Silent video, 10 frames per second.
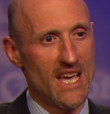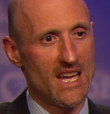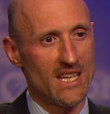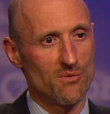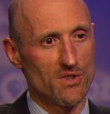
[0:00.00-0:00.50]

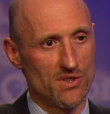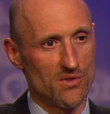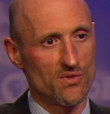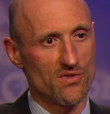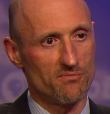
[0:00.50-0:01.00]
gain with the
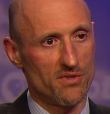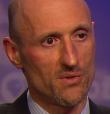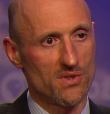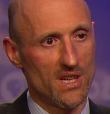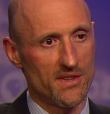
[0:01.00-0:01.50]
use of
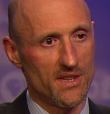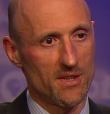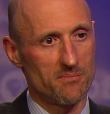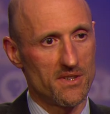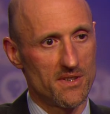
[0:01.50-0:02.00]
proton
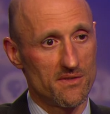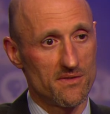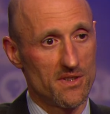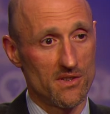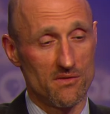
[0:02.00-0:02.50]
therapy.
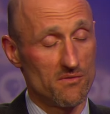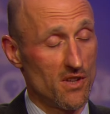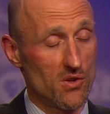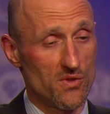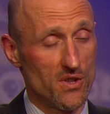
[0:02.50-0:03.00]
So,
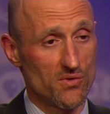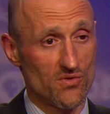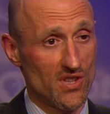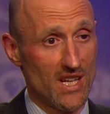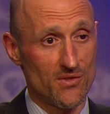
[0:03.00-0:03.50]
low dose
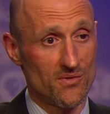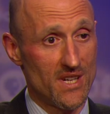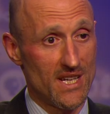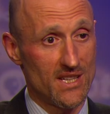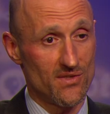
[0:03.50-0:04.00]
standard
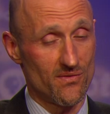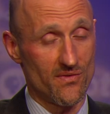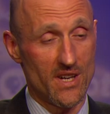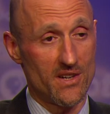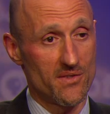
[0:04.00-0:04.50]
radiation is
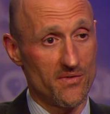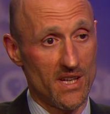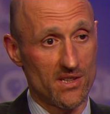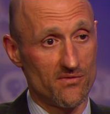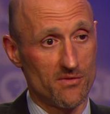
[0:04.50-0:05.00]
very effective